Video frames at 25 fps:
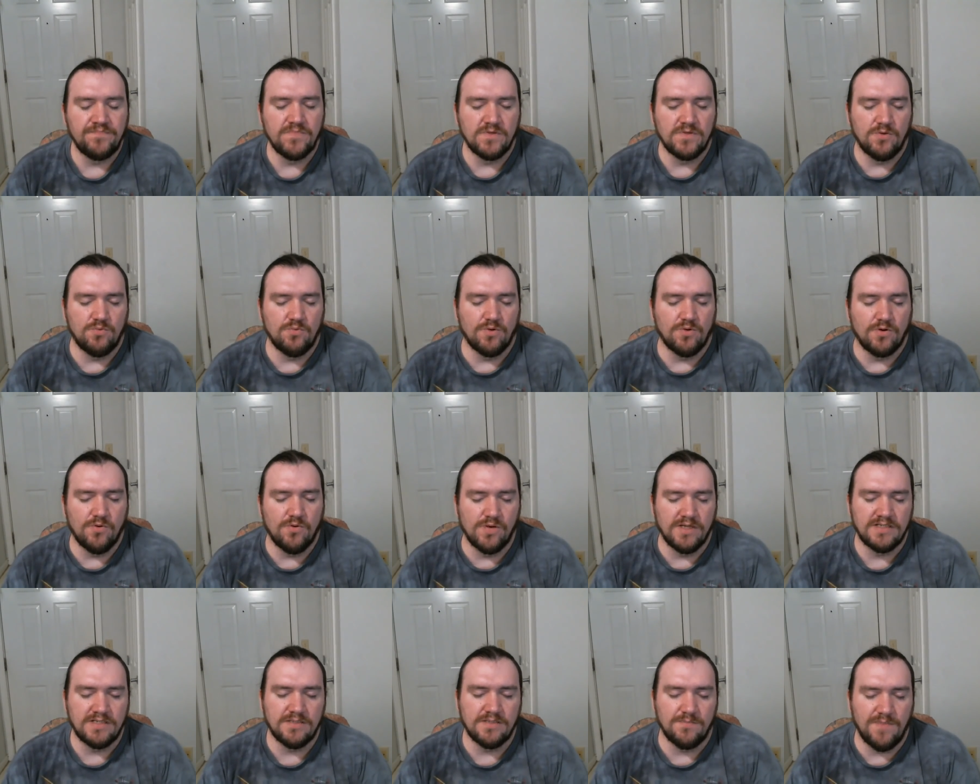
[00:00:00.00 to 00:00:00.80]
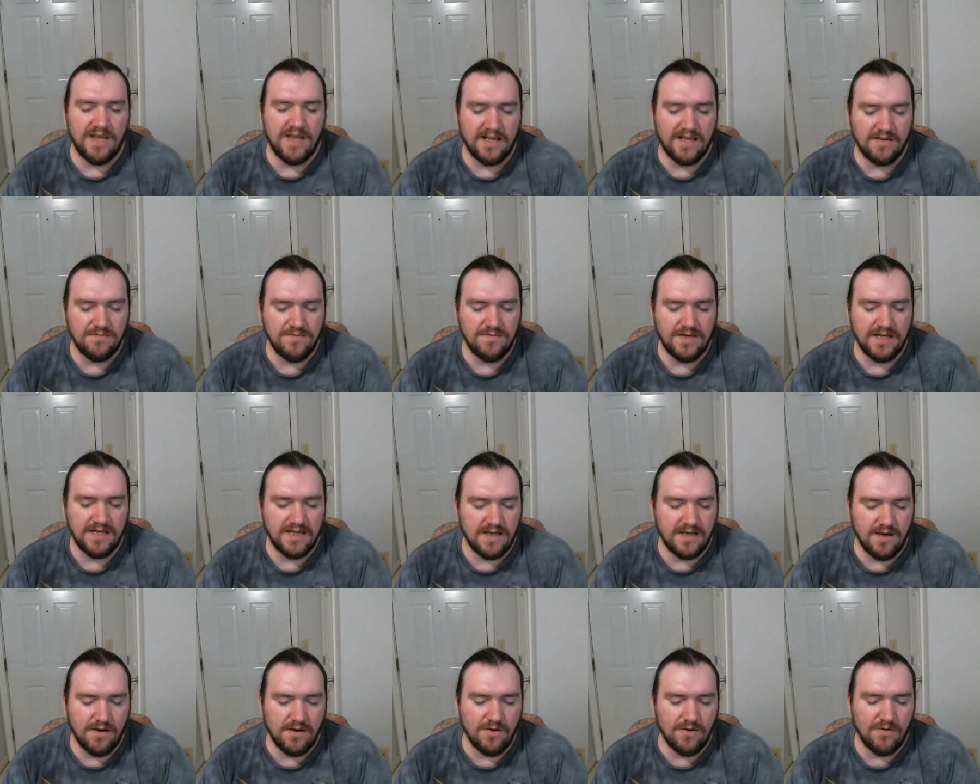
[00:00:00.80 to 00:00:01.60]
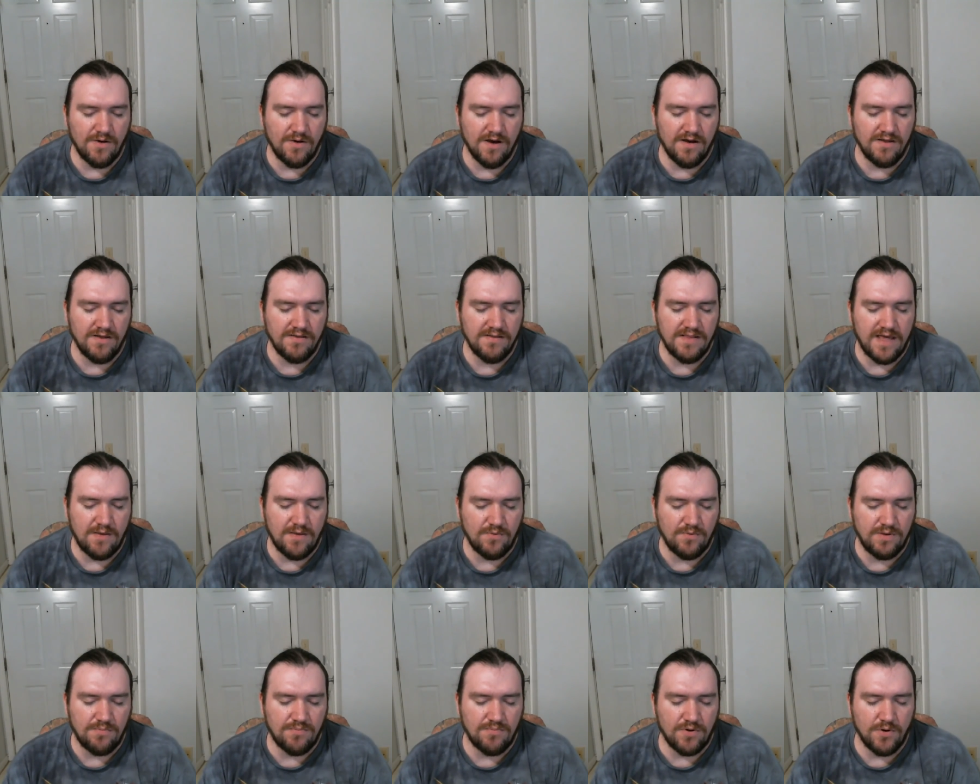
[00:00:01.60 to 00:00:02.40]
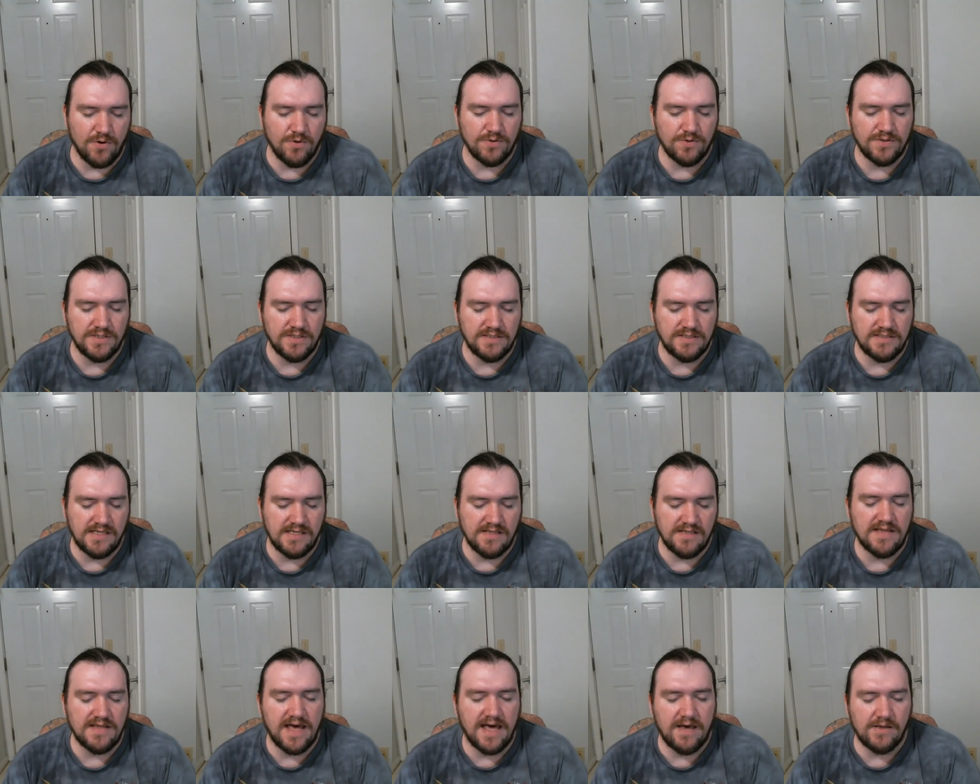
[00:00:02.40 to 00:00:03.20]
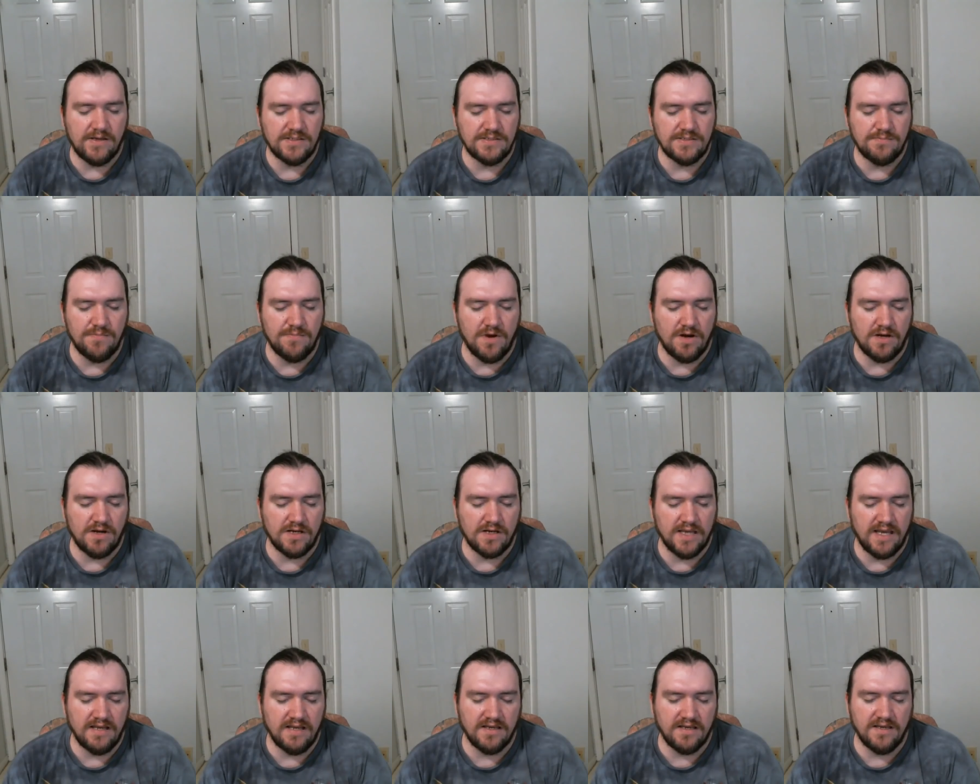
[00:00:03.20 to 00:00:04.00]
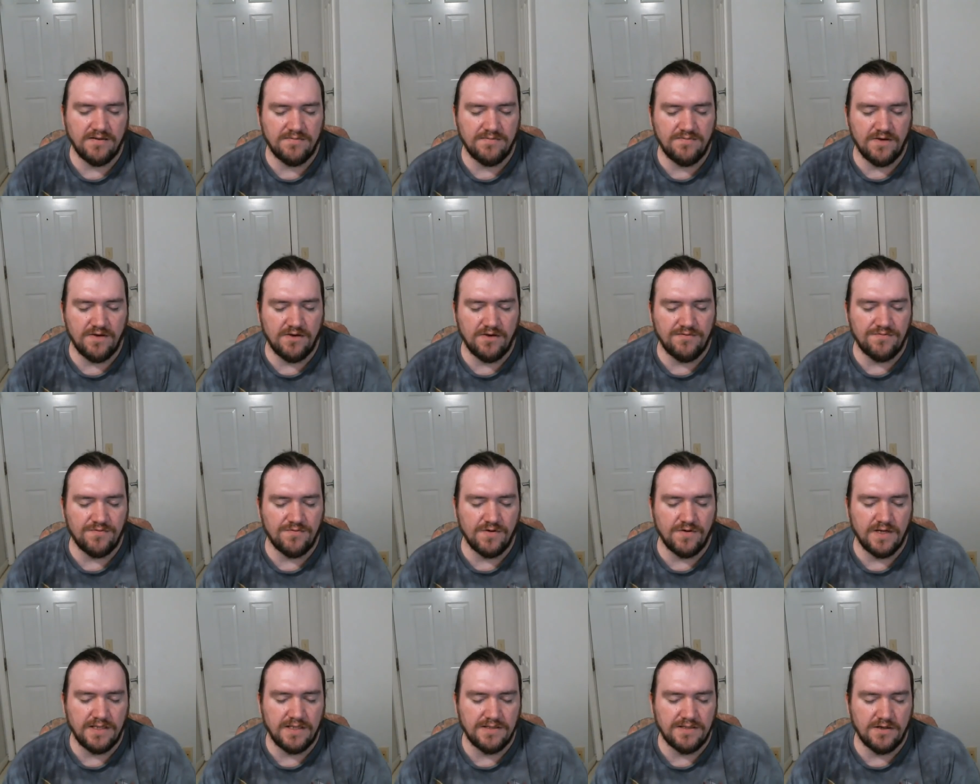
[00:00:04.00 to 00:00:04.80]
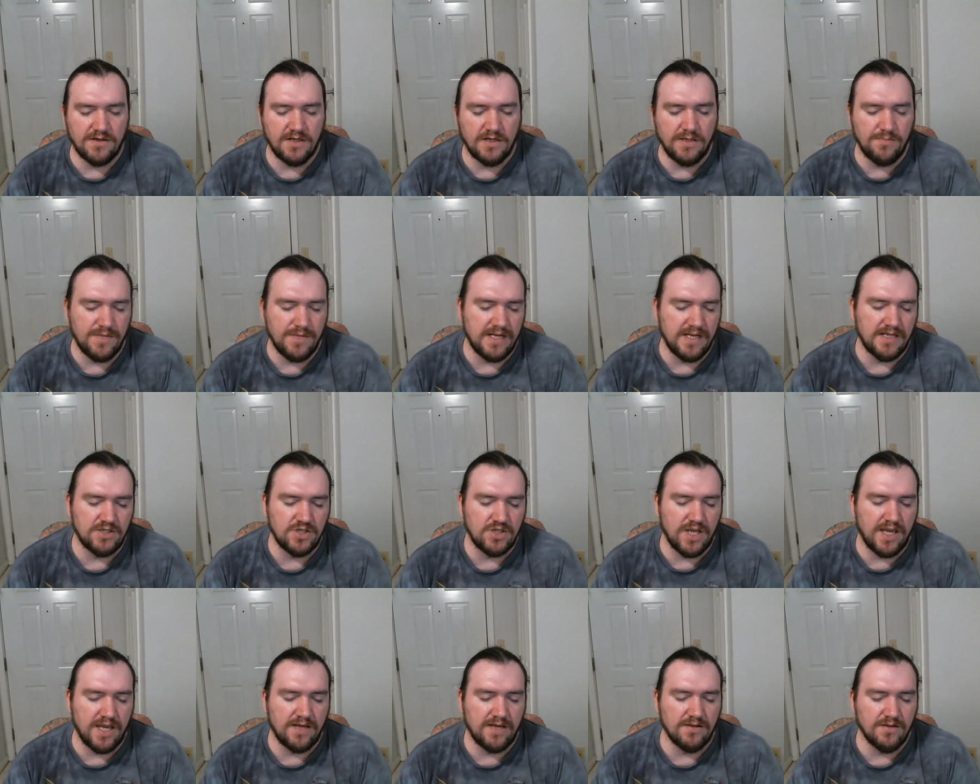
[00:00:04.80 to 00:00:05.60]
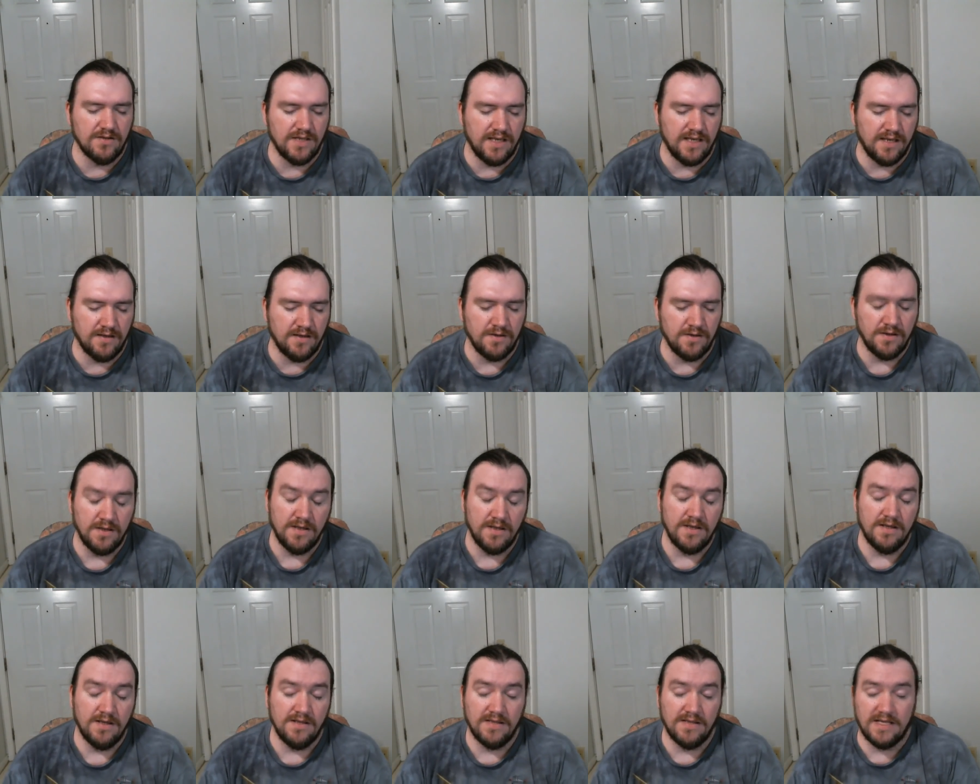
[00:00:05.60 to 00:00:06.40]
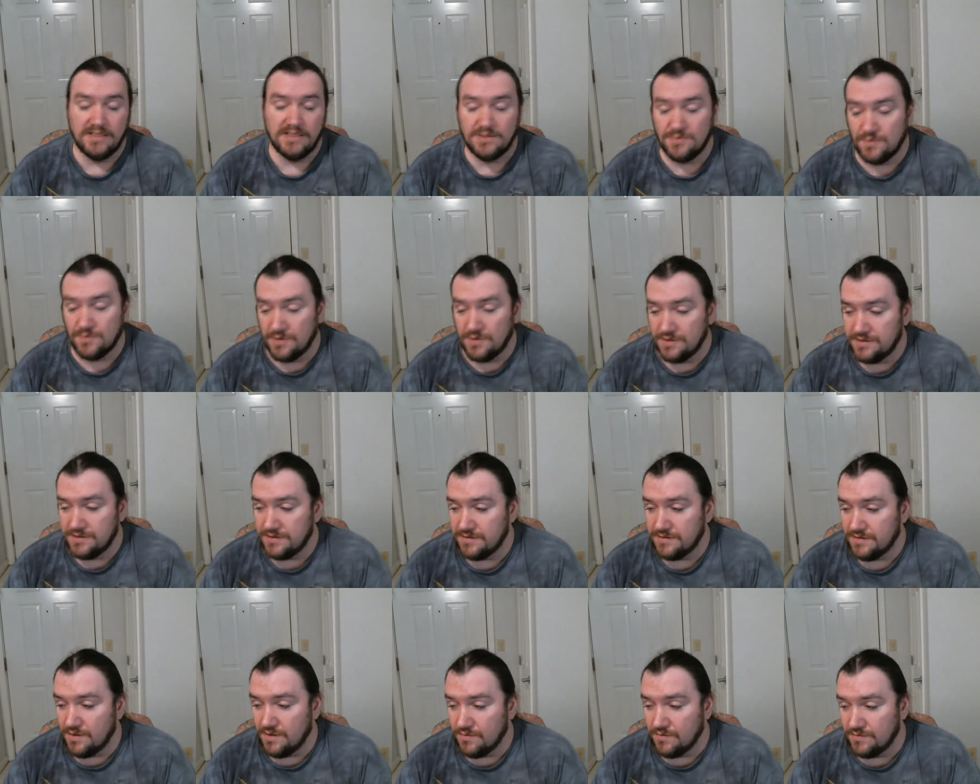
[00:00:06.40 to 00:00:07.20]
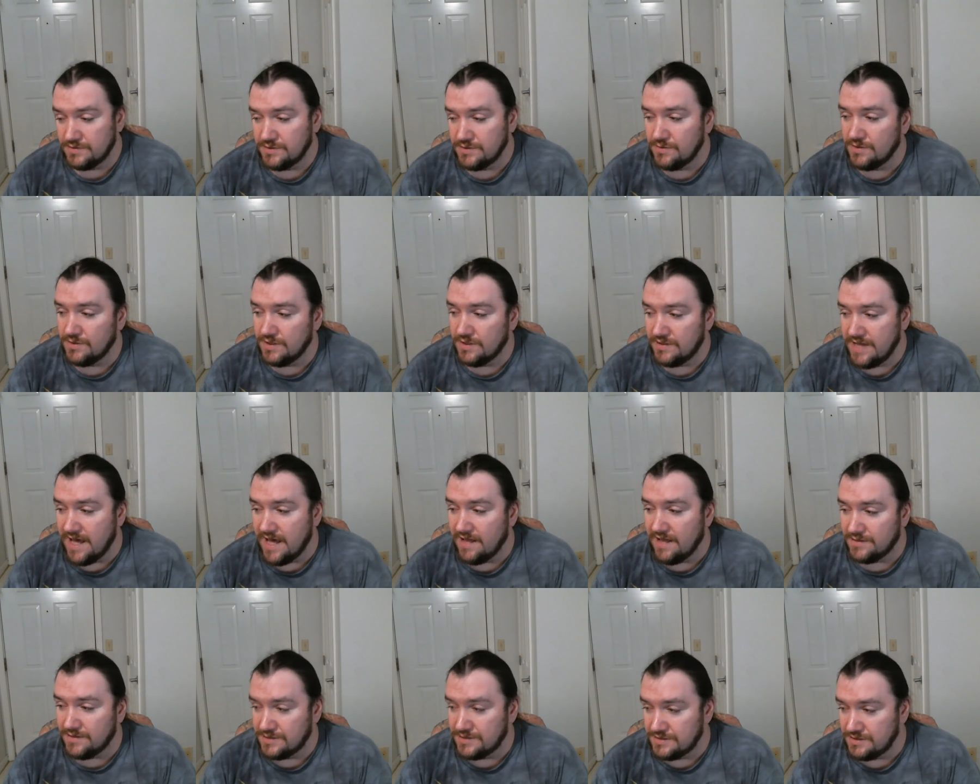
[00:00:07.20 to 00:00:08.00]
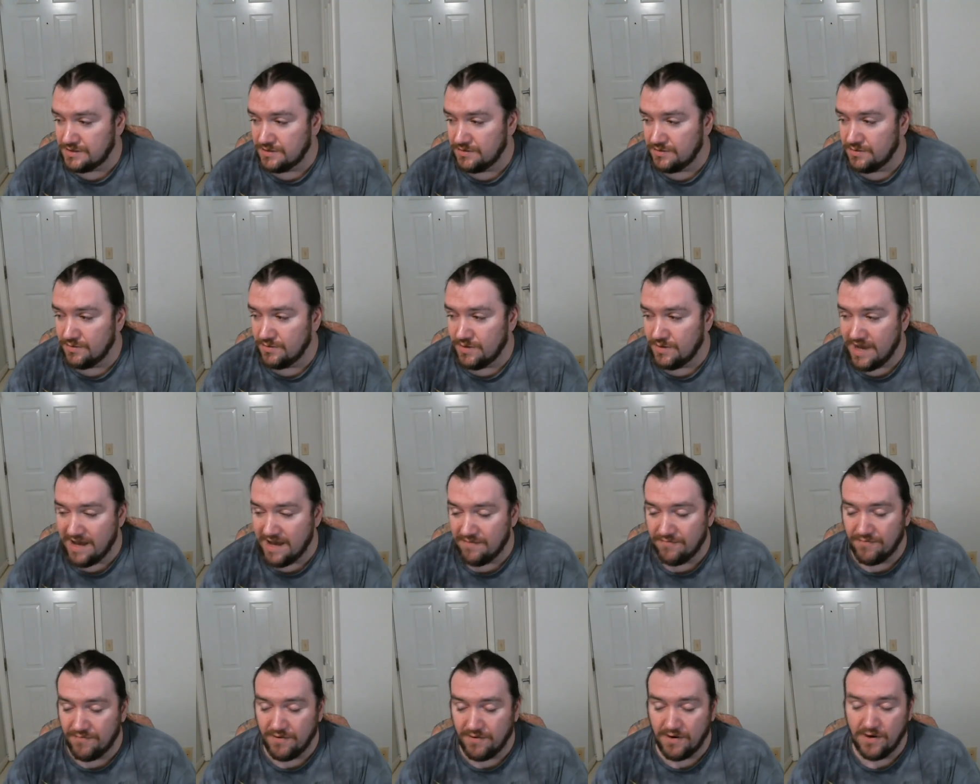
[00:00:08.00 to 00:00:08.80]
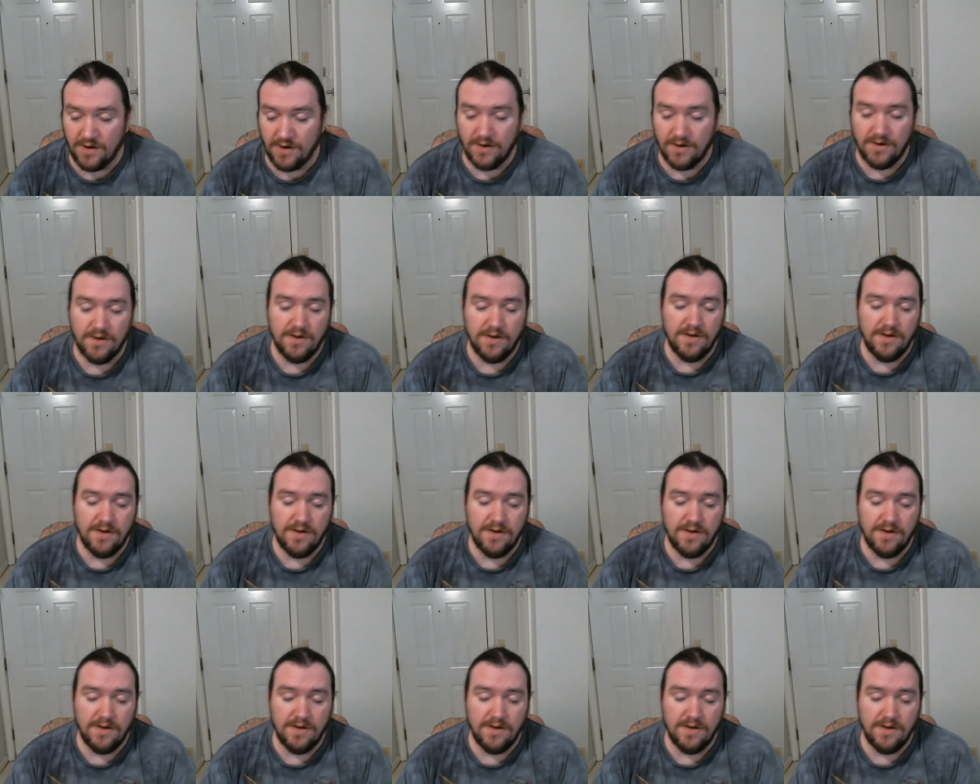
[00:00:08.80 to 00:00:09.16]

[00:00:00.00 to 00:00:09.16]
we're going to make a video that we broke the 10,000 mark and give a free 30-minute channeling That's worth over $200 to whoever